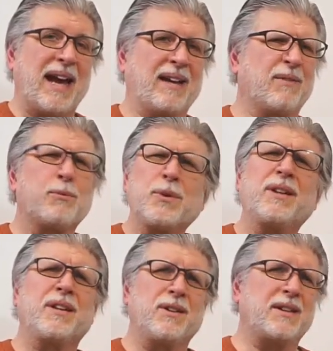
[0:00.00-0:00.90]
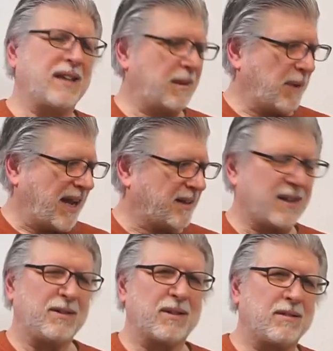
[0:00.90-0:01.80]
bag, a really good gig bag
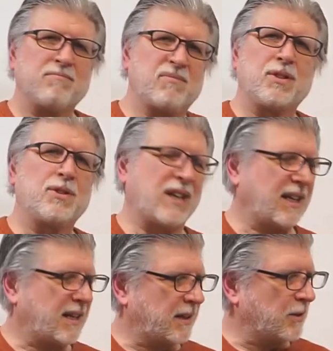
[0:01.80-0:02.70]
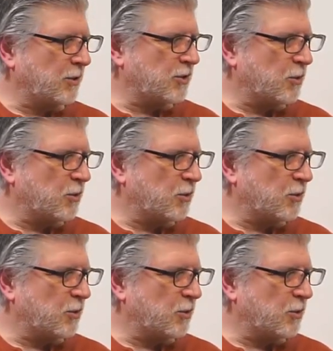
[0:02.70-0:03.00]
that you could use at a gig, no